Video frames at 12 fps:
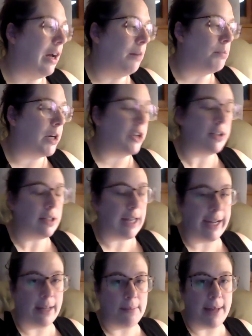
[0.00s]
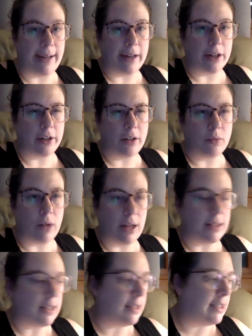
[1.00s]
person like a mayor who
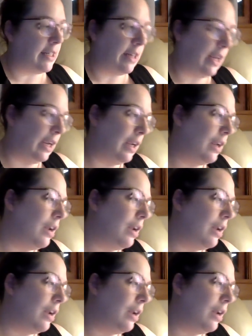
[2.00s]
runs a city.